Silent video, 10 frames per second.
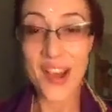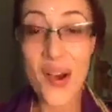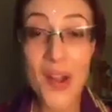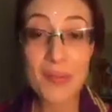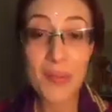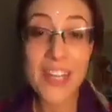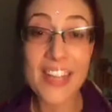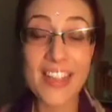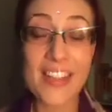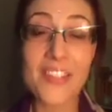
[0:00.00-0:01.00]
Oh, Maria,
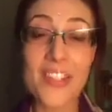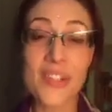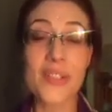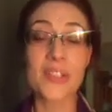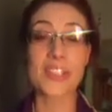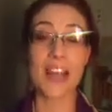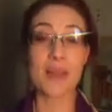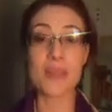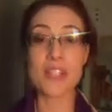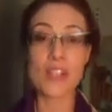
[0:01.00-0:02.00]
that felt so good.
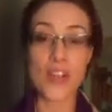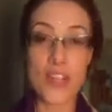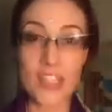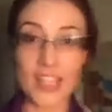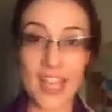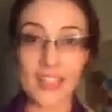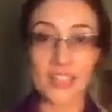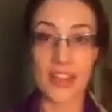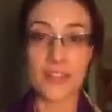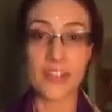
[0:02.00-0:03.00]
I'm so glad
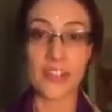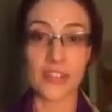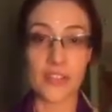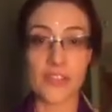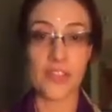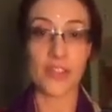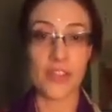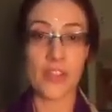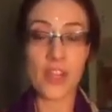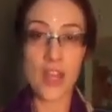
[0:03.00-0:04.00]
that that felt good for
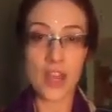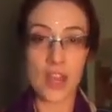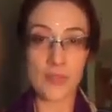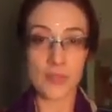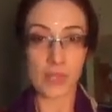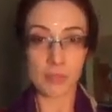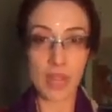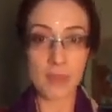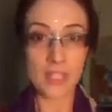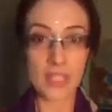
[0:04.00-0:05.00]
you.
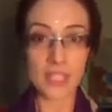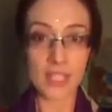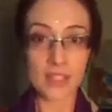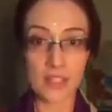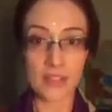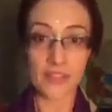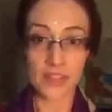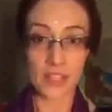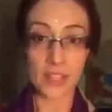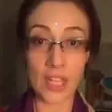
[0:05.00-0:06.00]
Sometimes the clears can
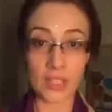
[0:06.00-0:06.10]
feel a